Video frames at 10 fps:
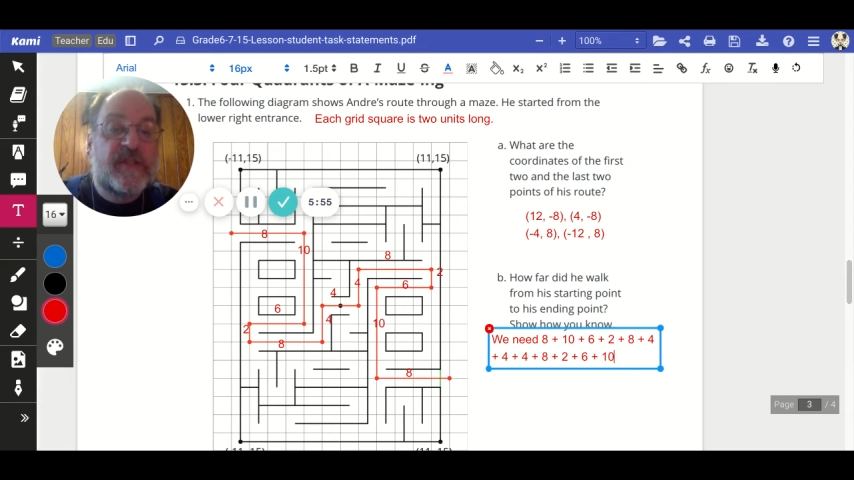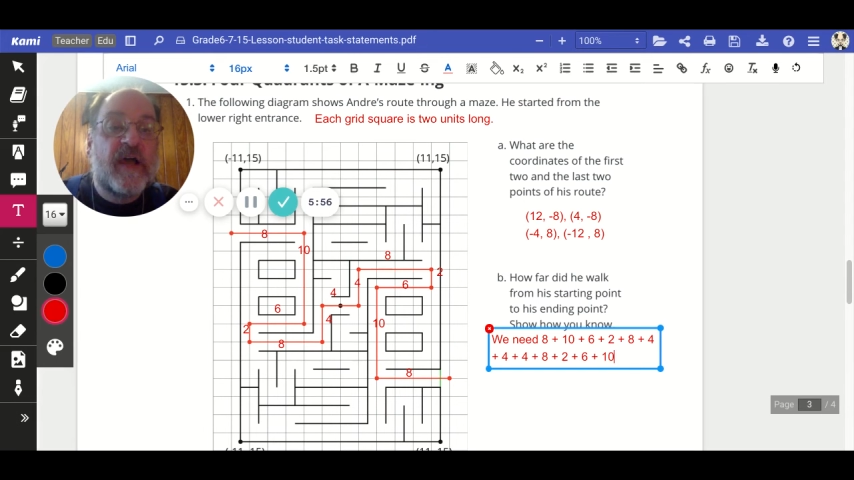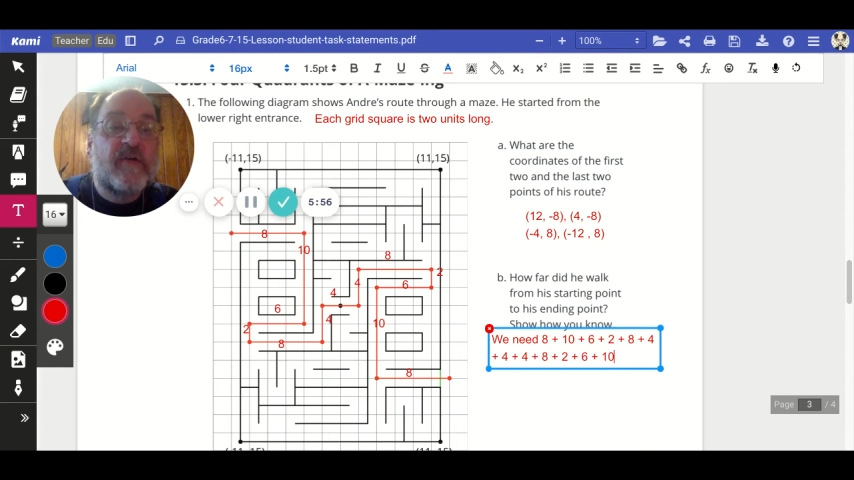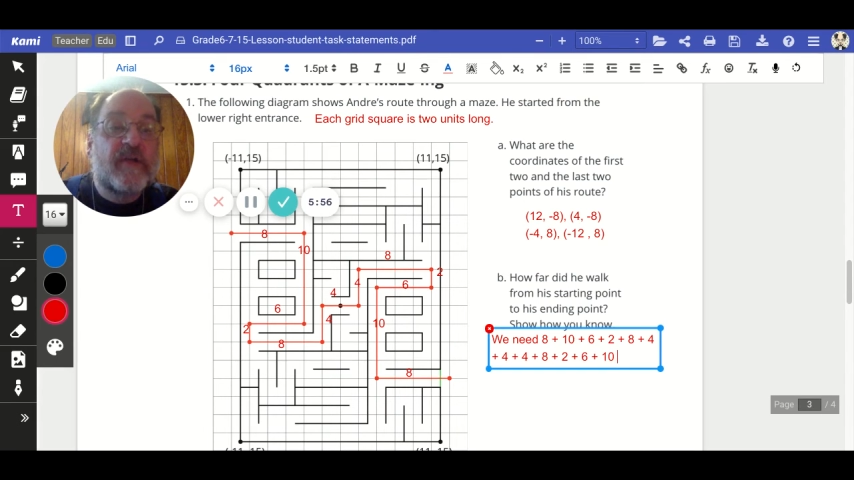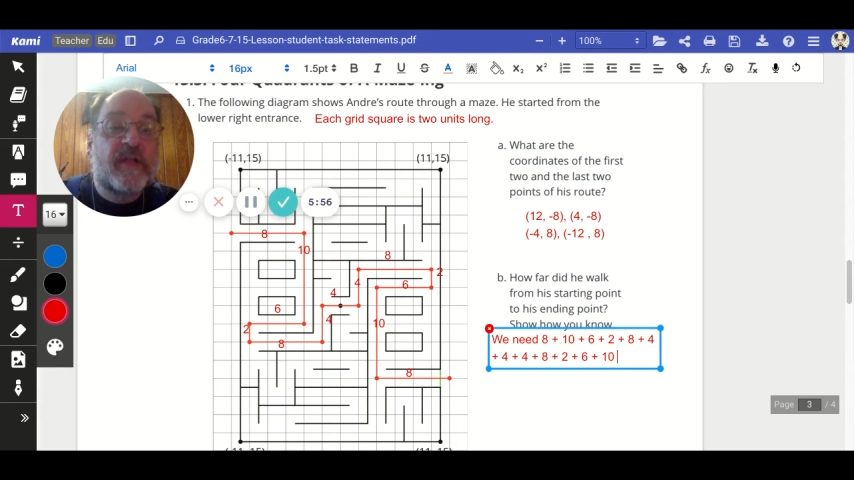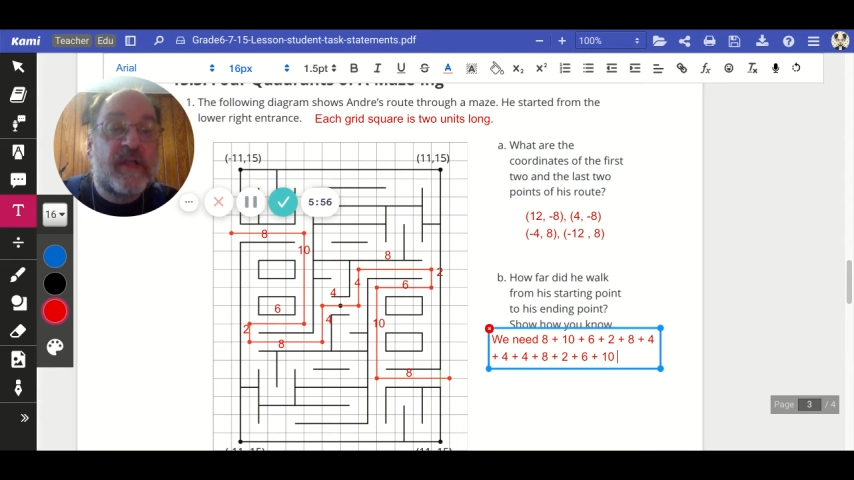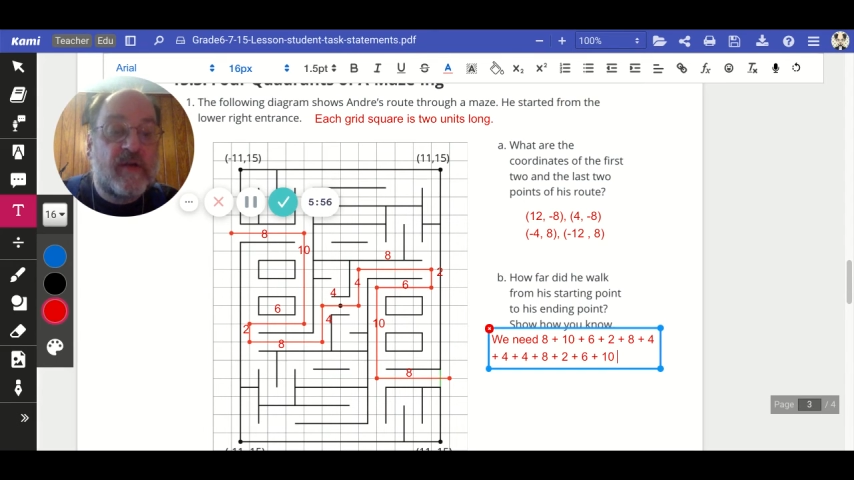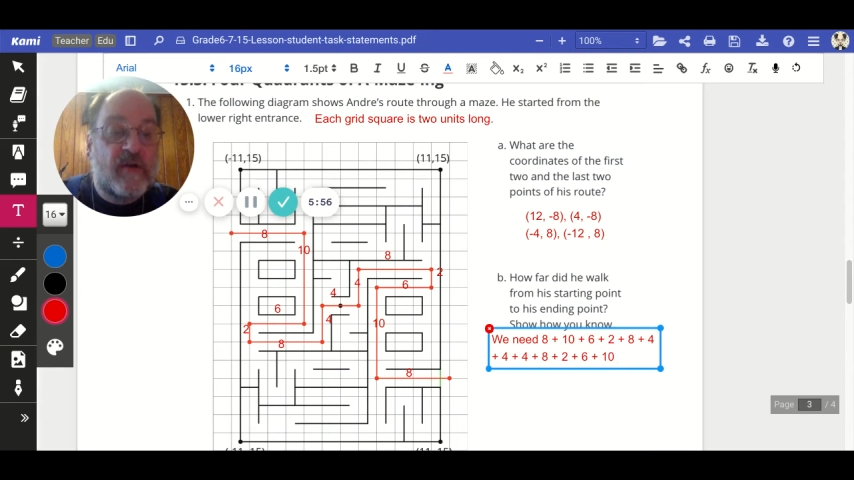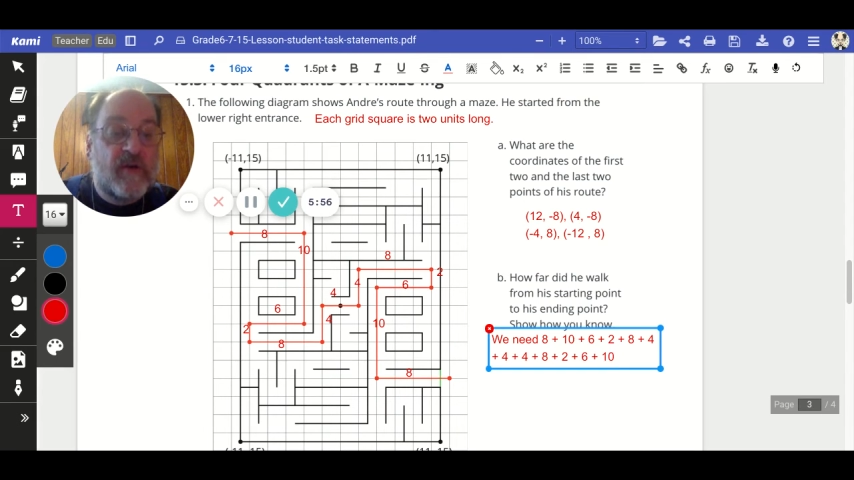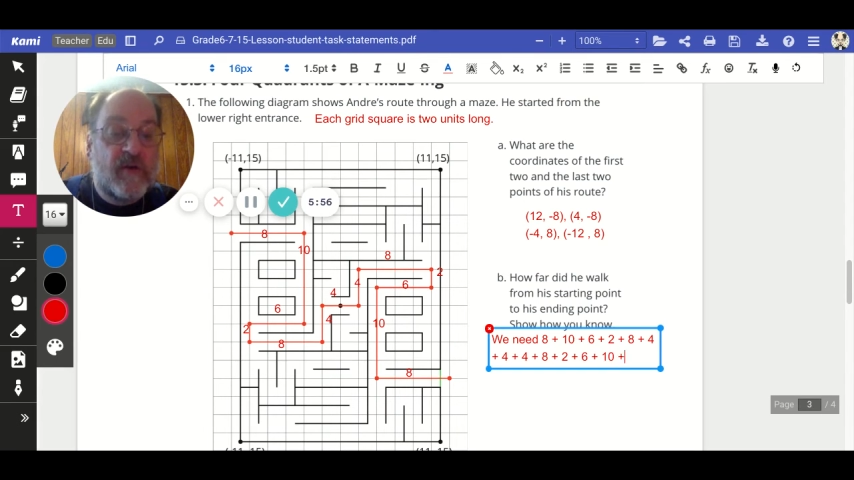
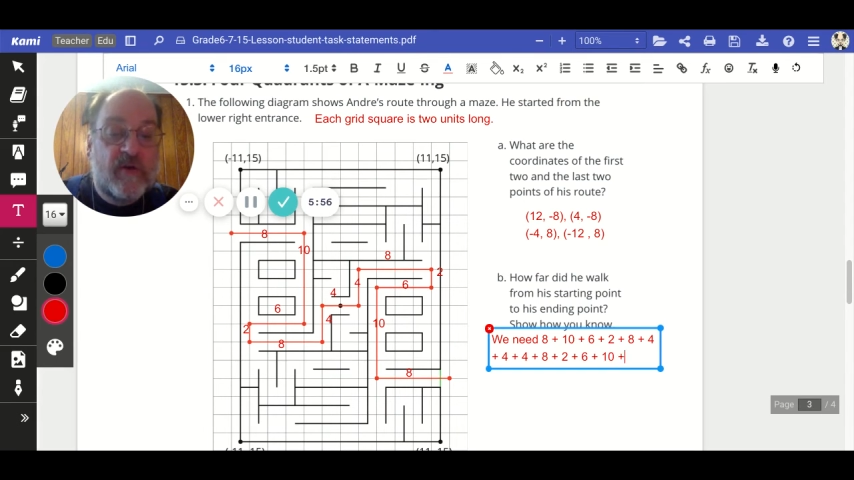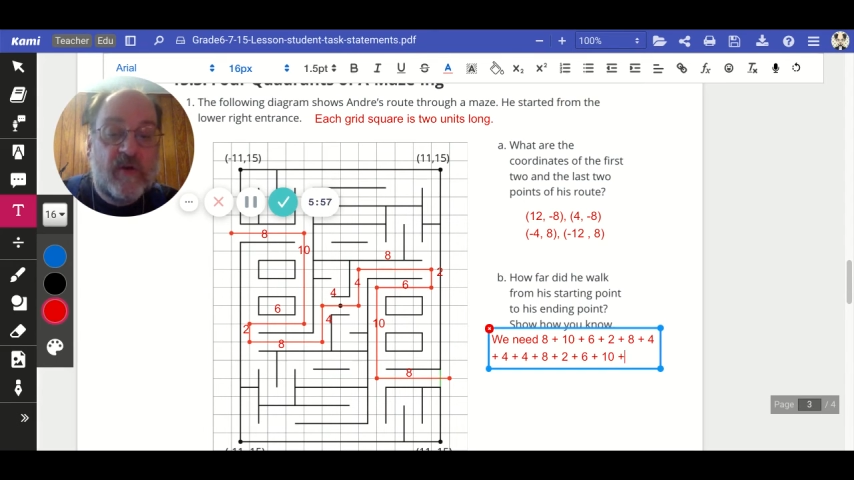Calculator